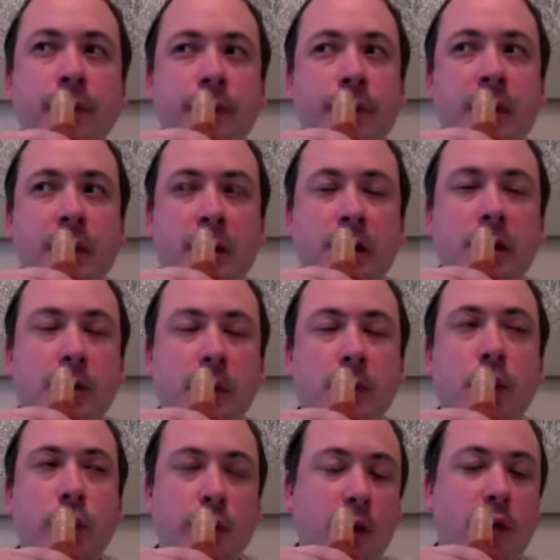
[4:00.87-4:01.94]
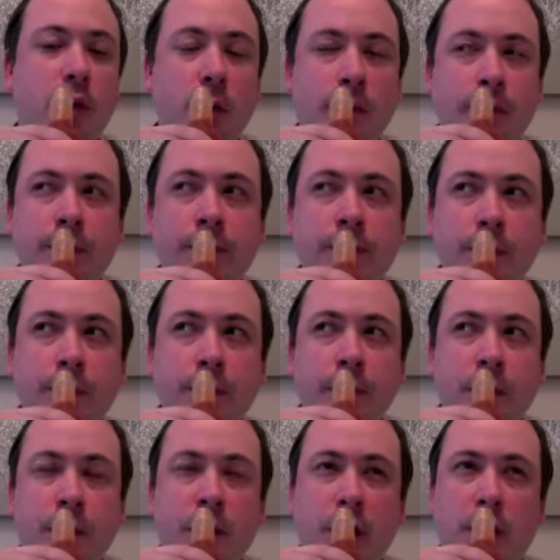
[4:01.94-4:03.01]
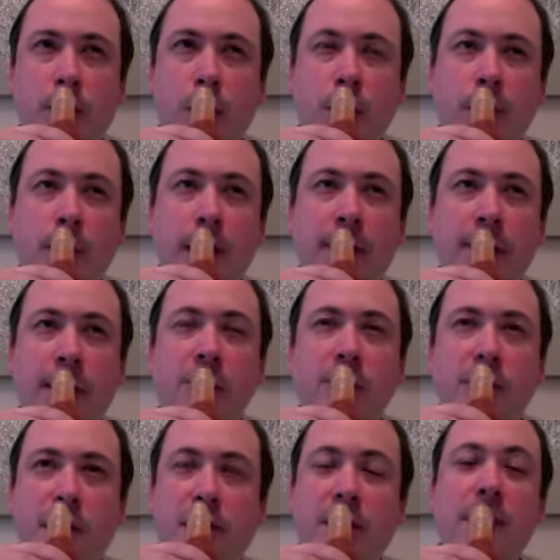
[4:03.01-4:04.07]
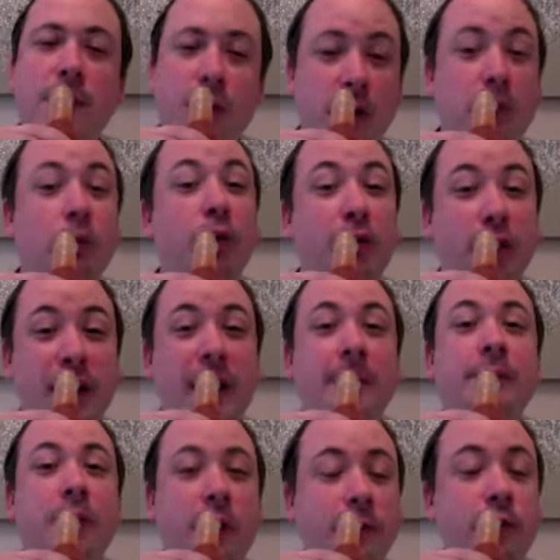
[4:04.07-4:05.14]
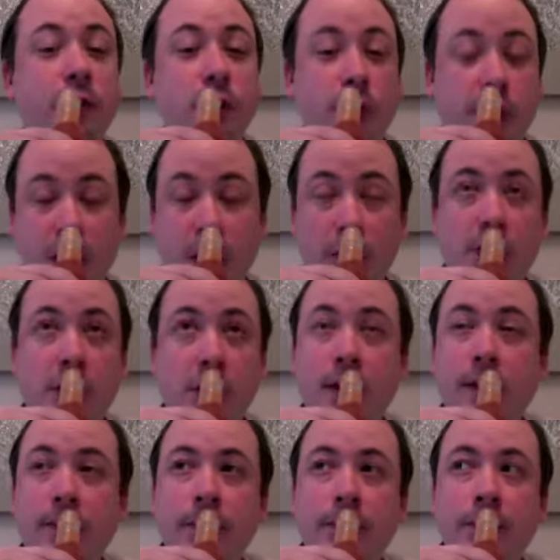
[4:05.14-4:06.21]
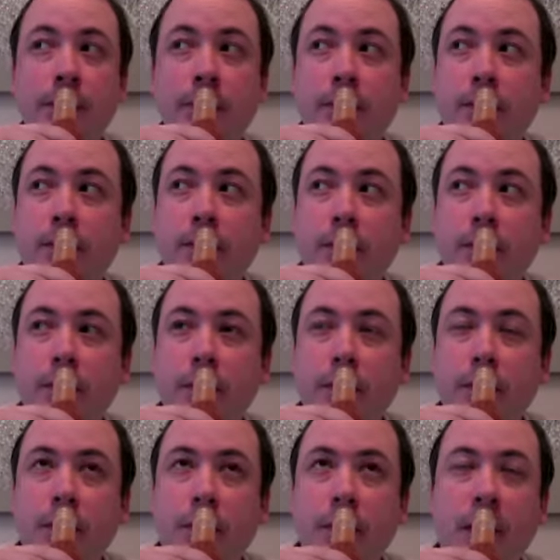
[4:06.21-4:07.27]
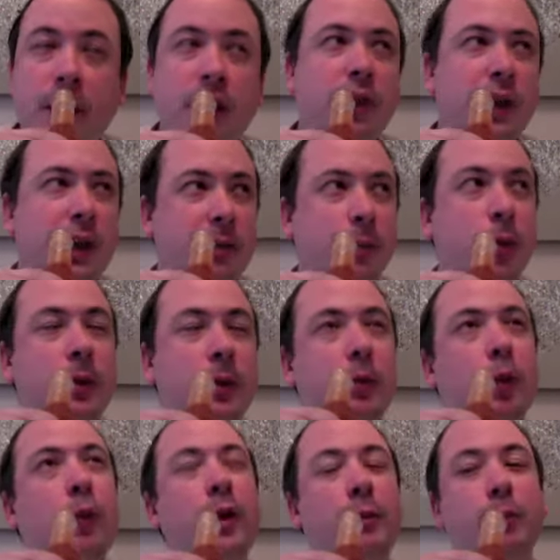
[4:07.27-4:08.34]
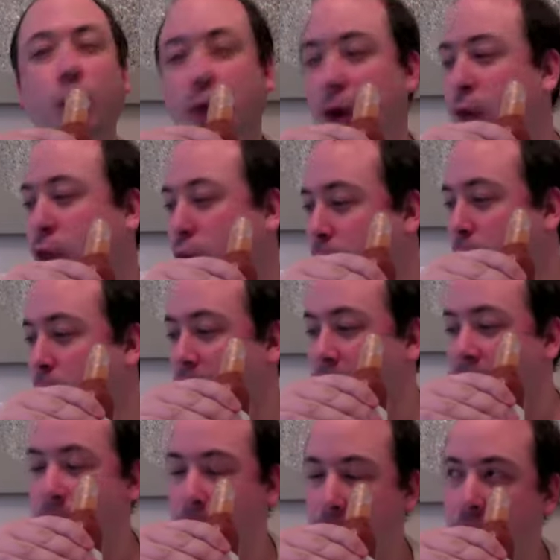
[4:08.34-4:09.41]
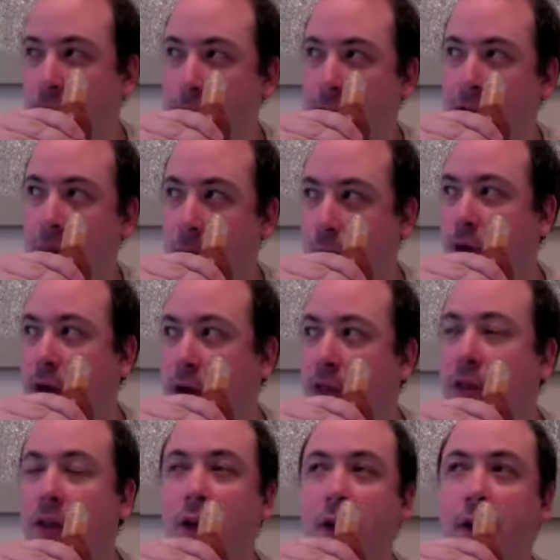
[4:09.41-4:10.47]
Maybe a little bit more subtle, certainly more in the background, and there's definitely, once again, a fruity note to it. And I think it's probably more noticeable as being the blackberries.